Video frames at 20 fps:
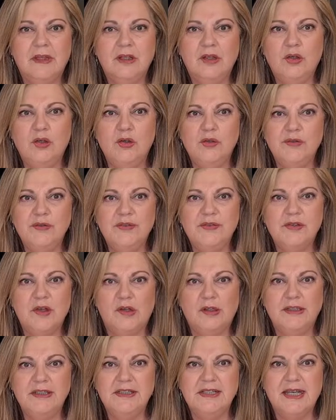girls'
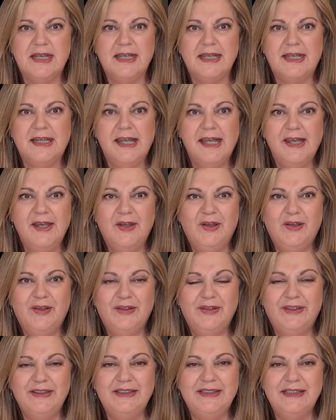holiday
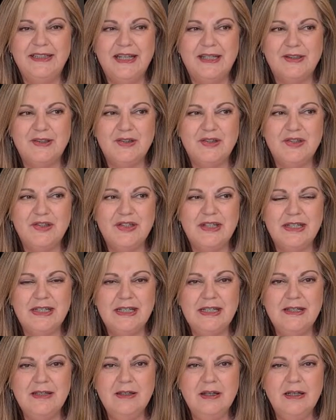early next
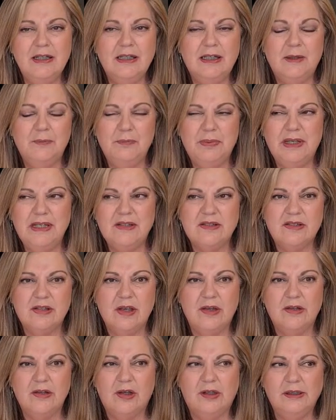year, a
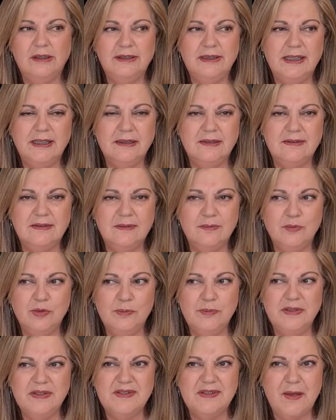beachside holiday because it will
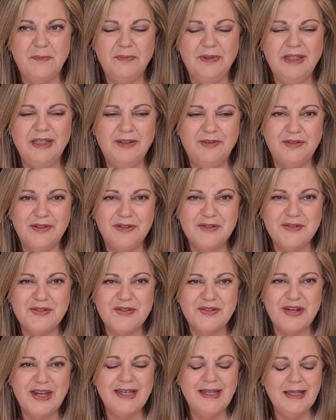be summer here in
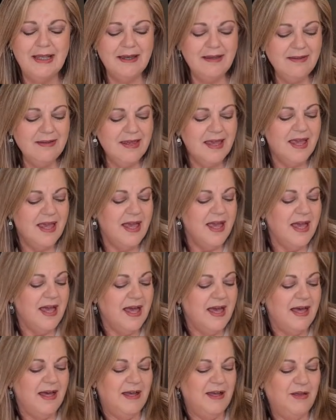Australia.
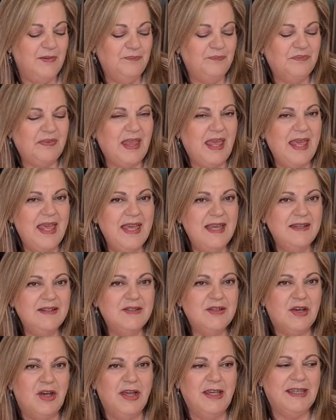Um,
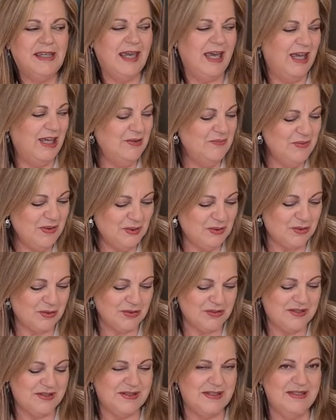and I came
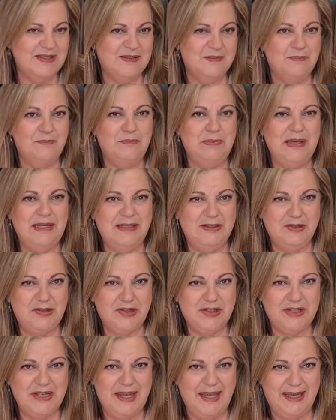across these
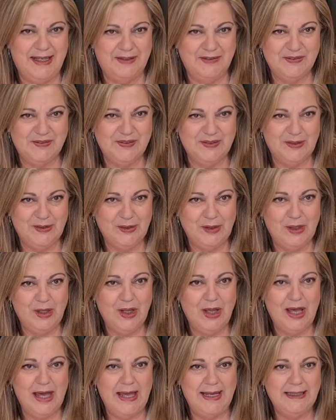beach towels
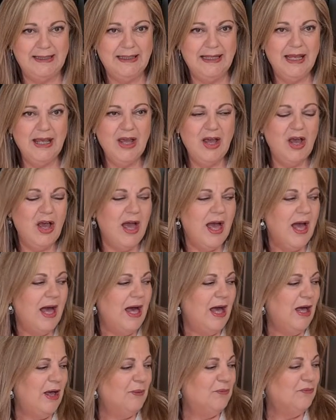online
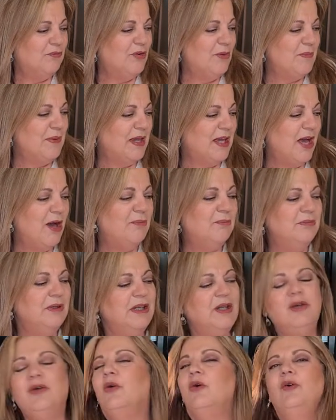um, from a
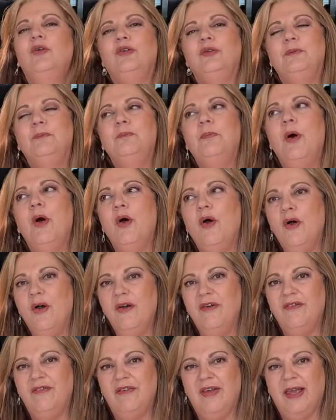company called
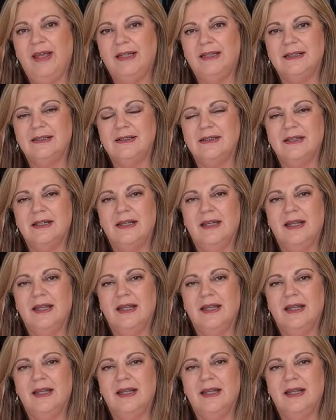Pawfect